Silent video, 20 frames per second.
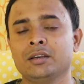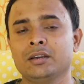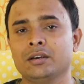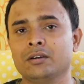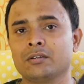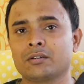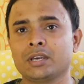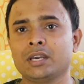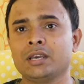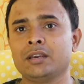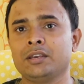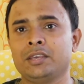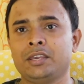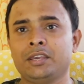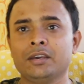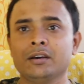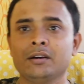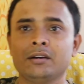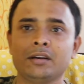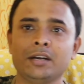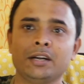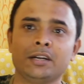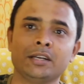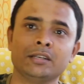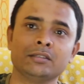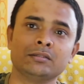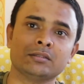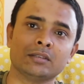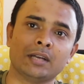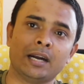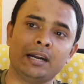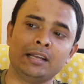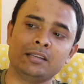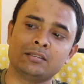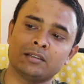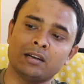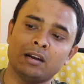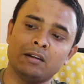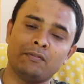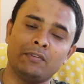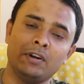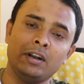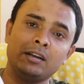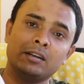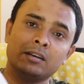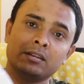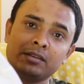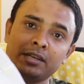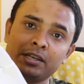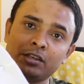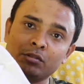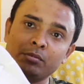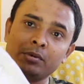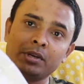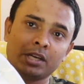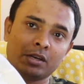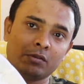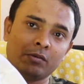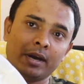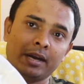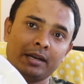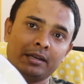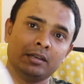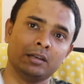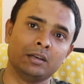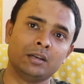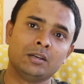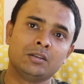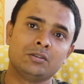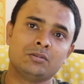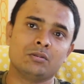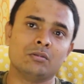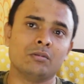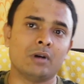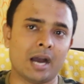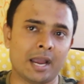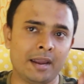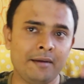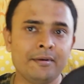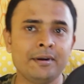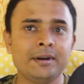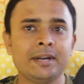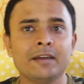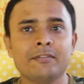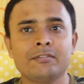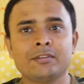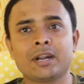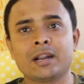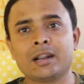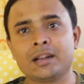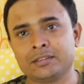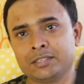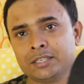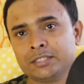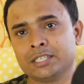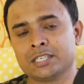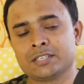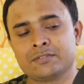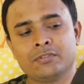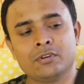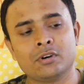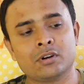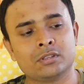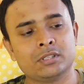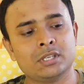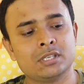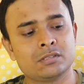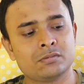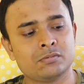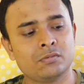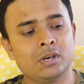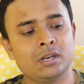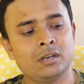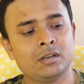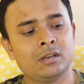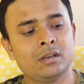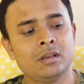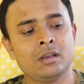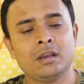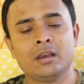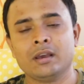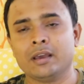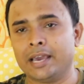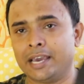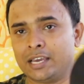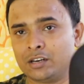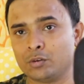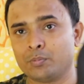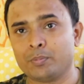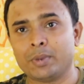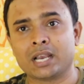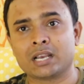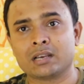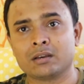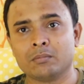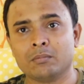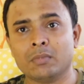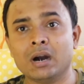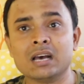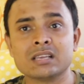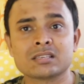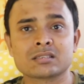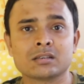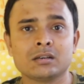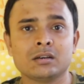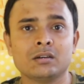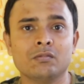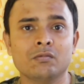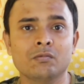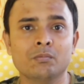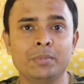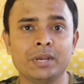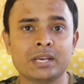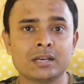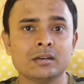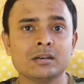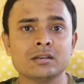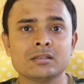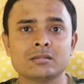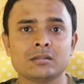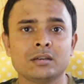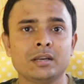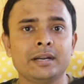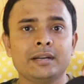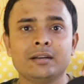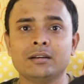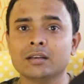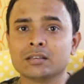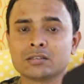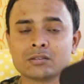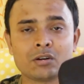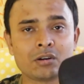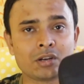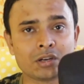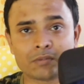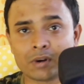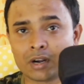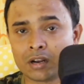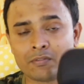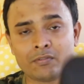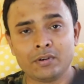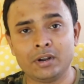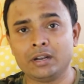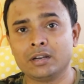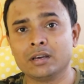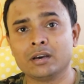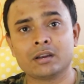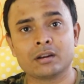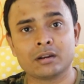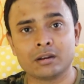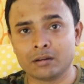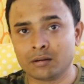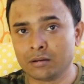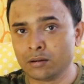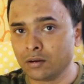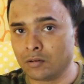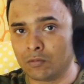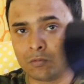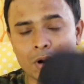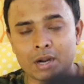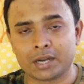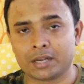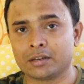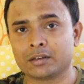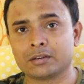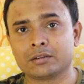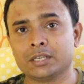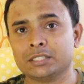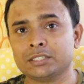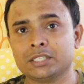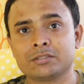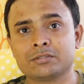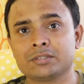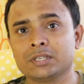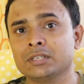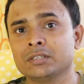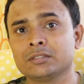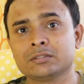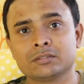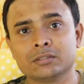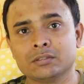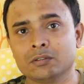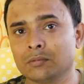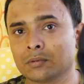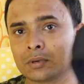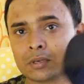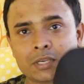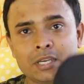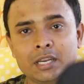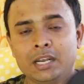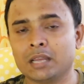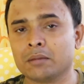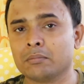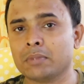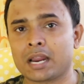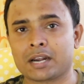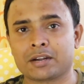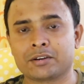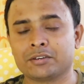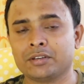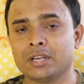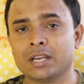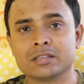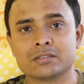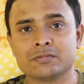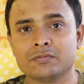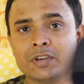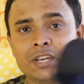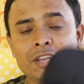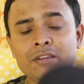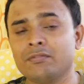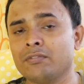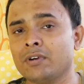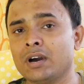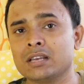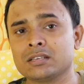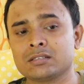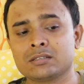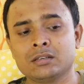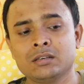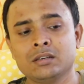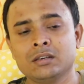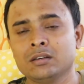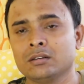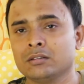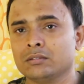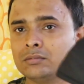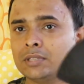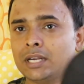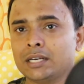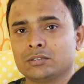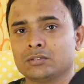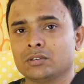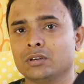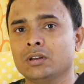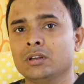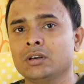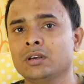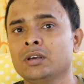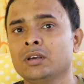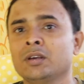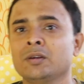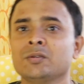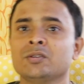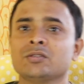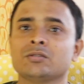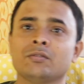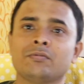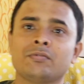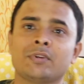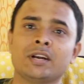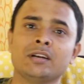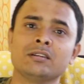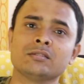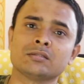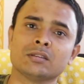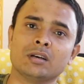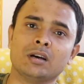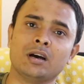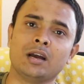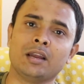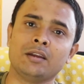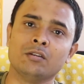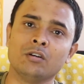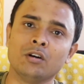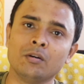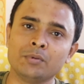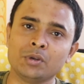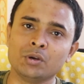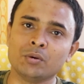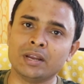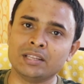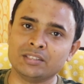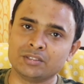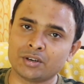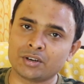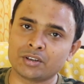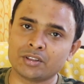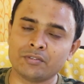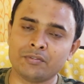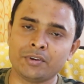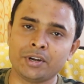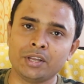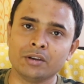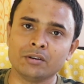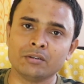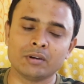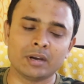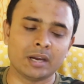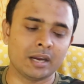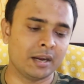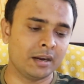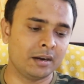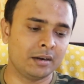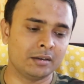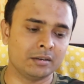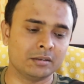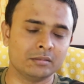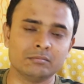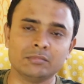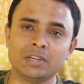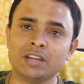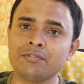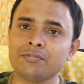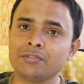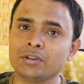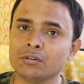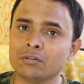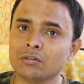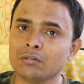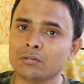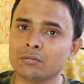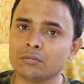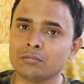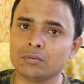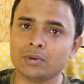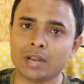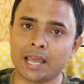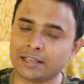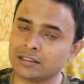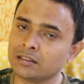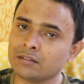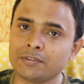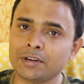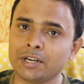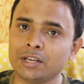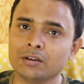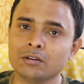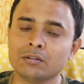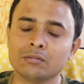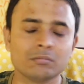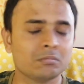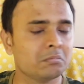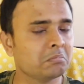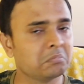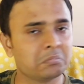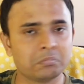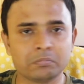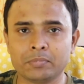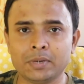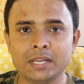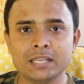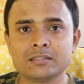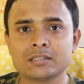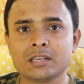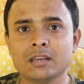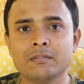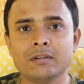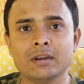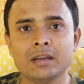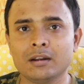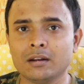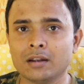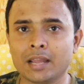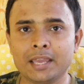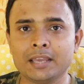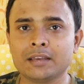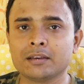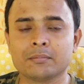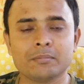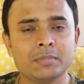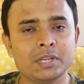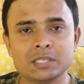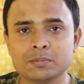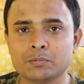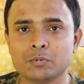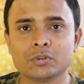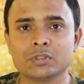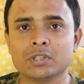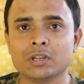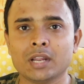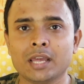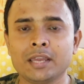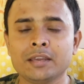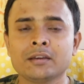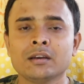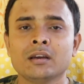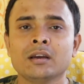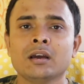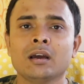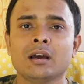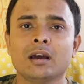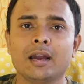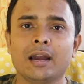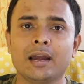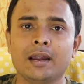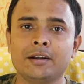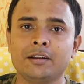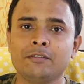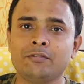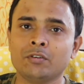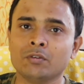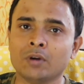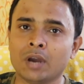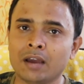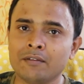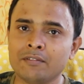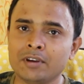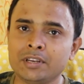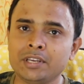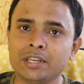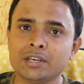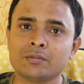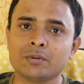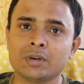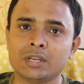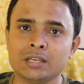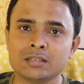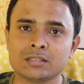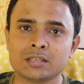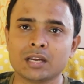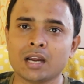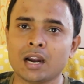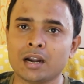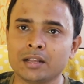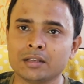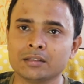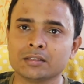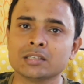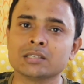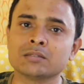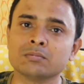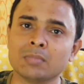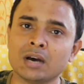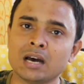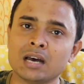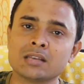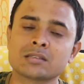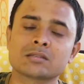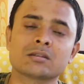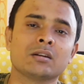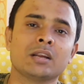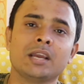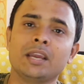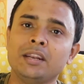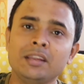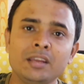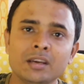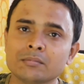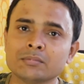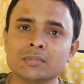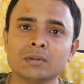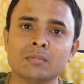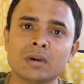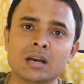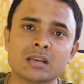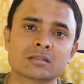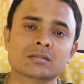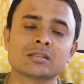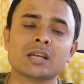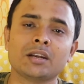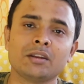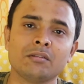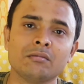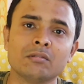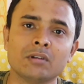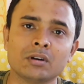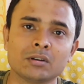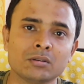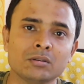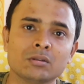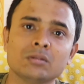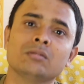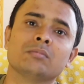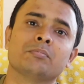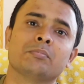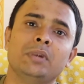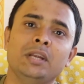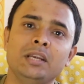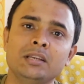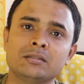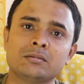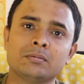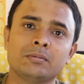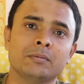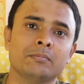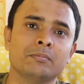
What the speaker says: Okay, here it is additional filter need to be required. So I would definitely suggest for this one Aropec mask, because it does not require a filter, water resistance, killing bacteria is very fast. That's all. So friends, I hope you enjoyed the video, and if you like the video, please give a like, please put the like, and if you have any queries regarding this mask or any of the masks that you want to know, please